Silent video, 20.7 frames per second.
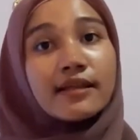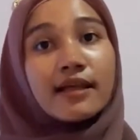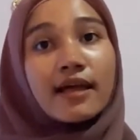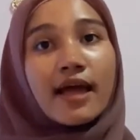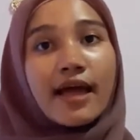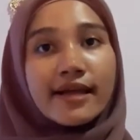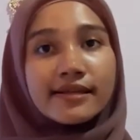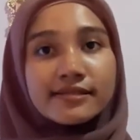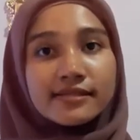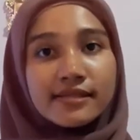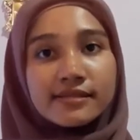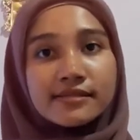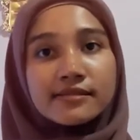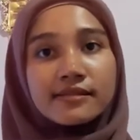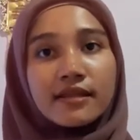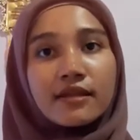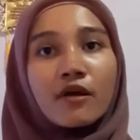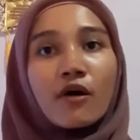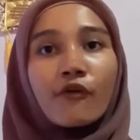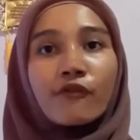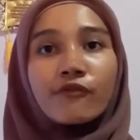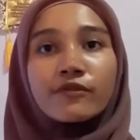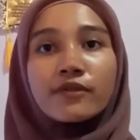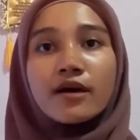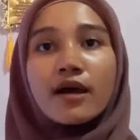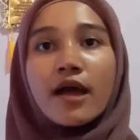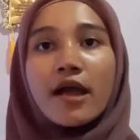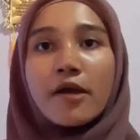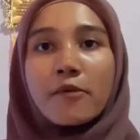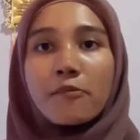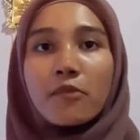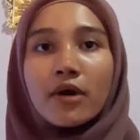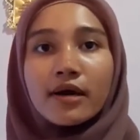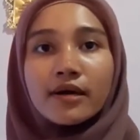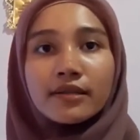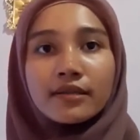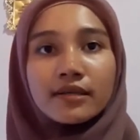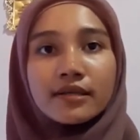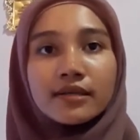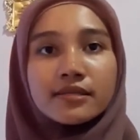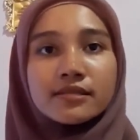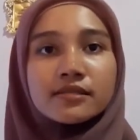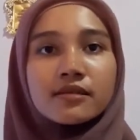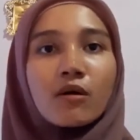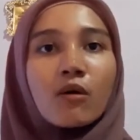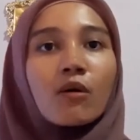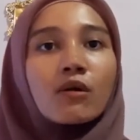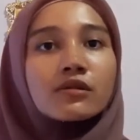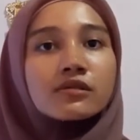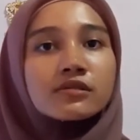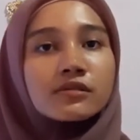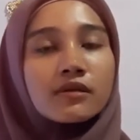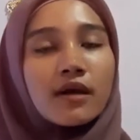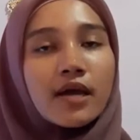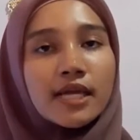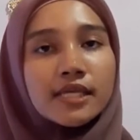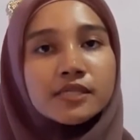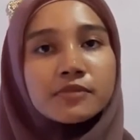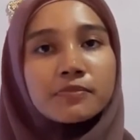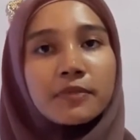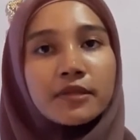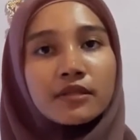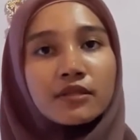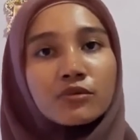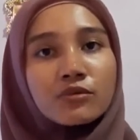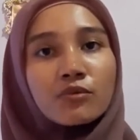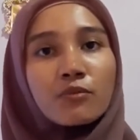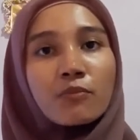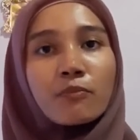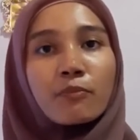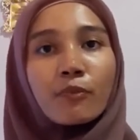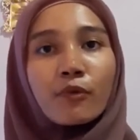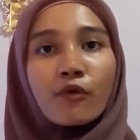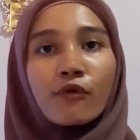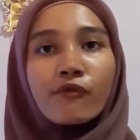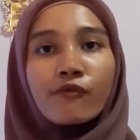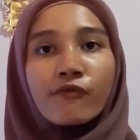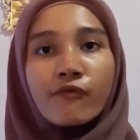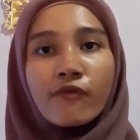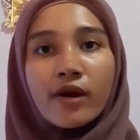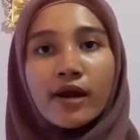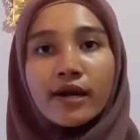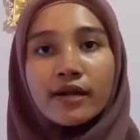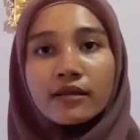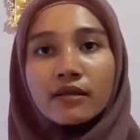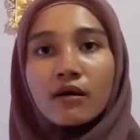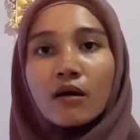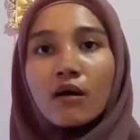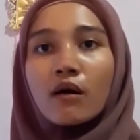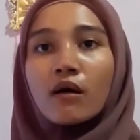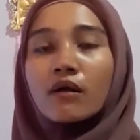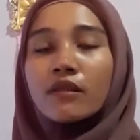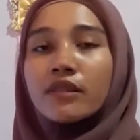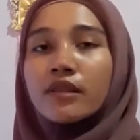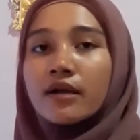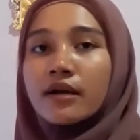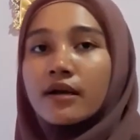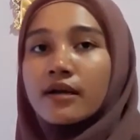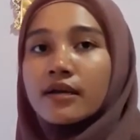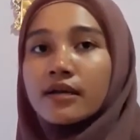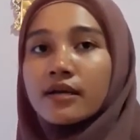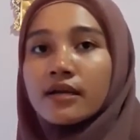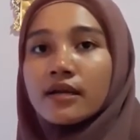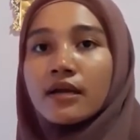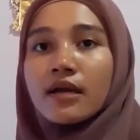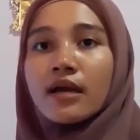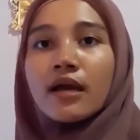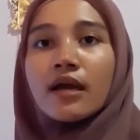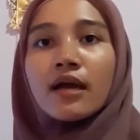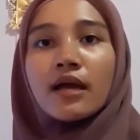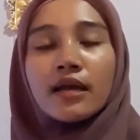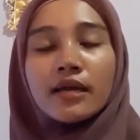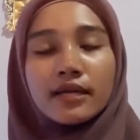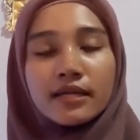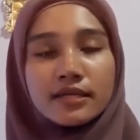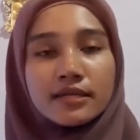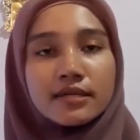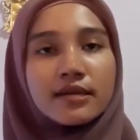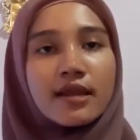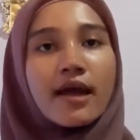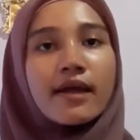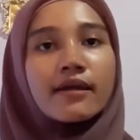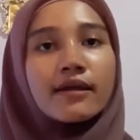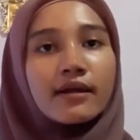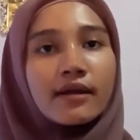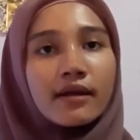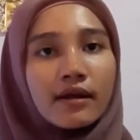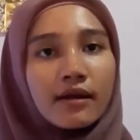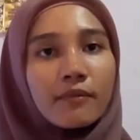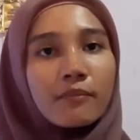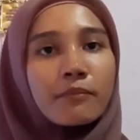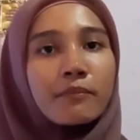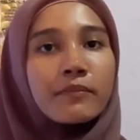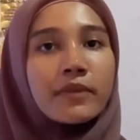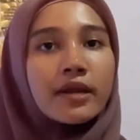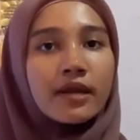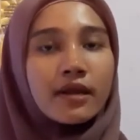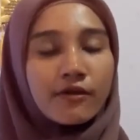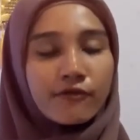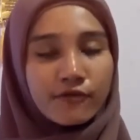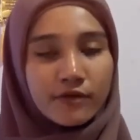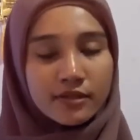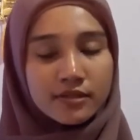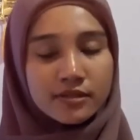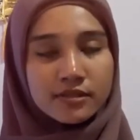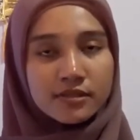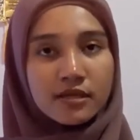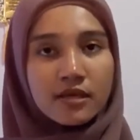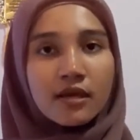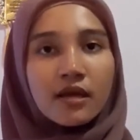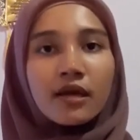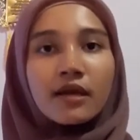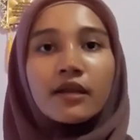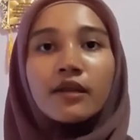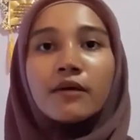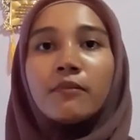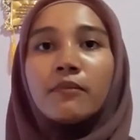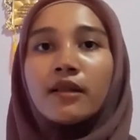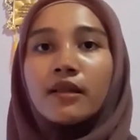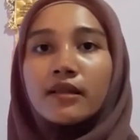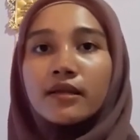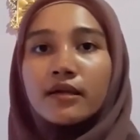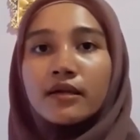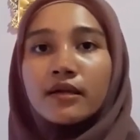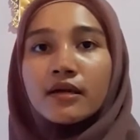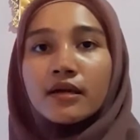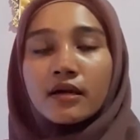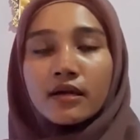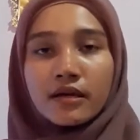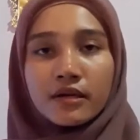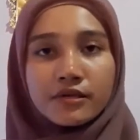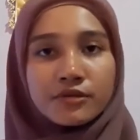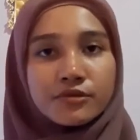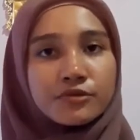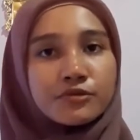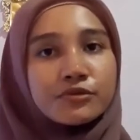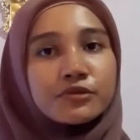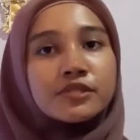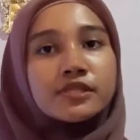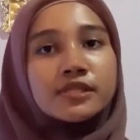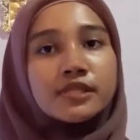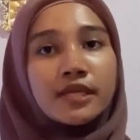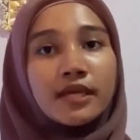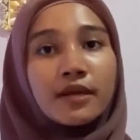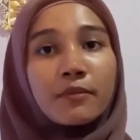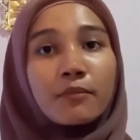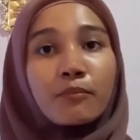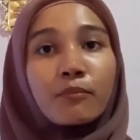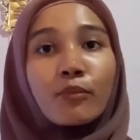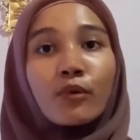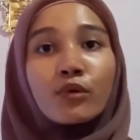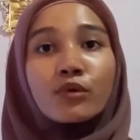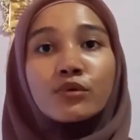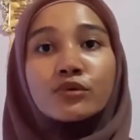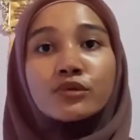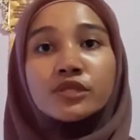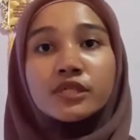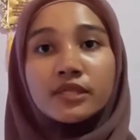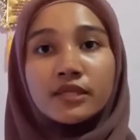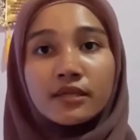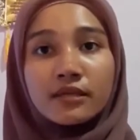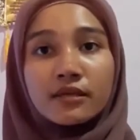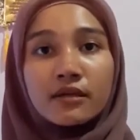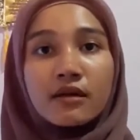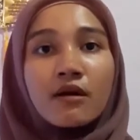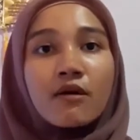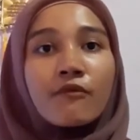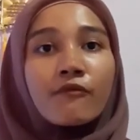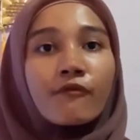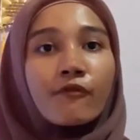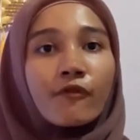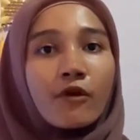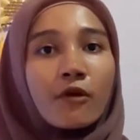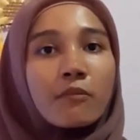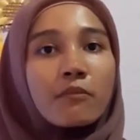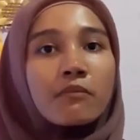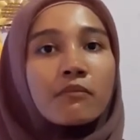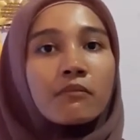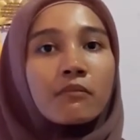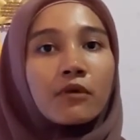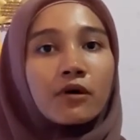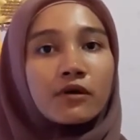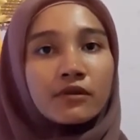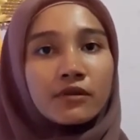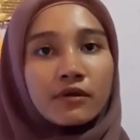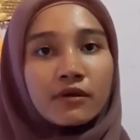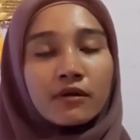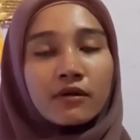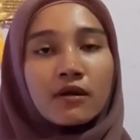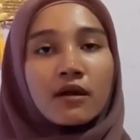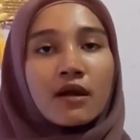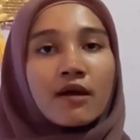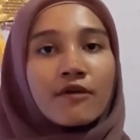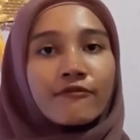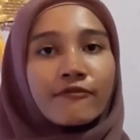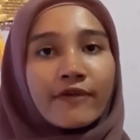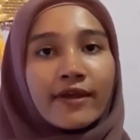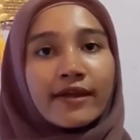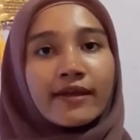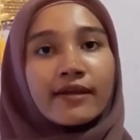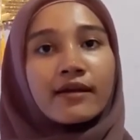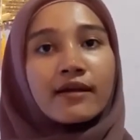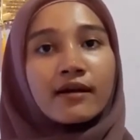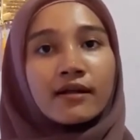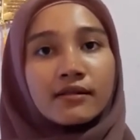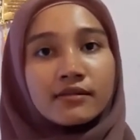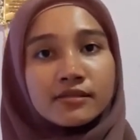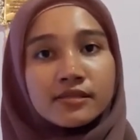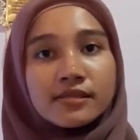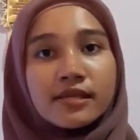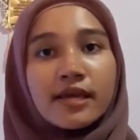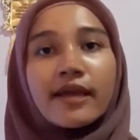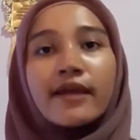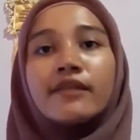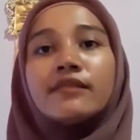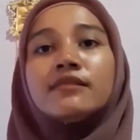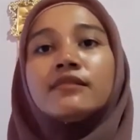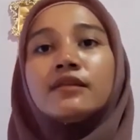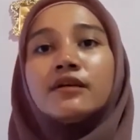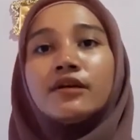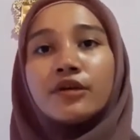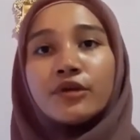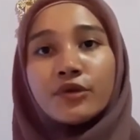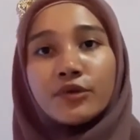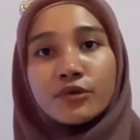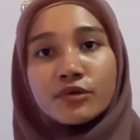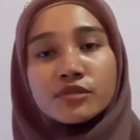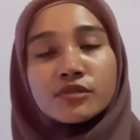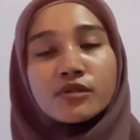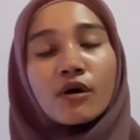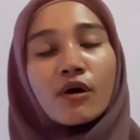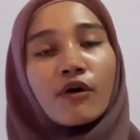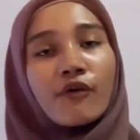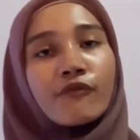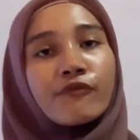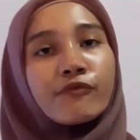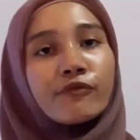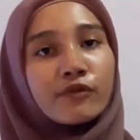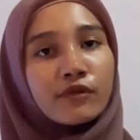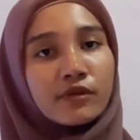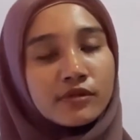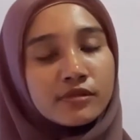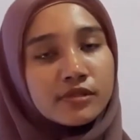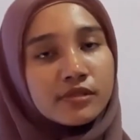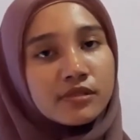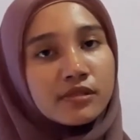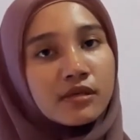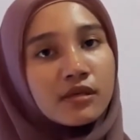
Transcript: existence of the MRT is also expected to provide other indirect benefits, namely reducing pollution from motor vehicles and the use of fuels.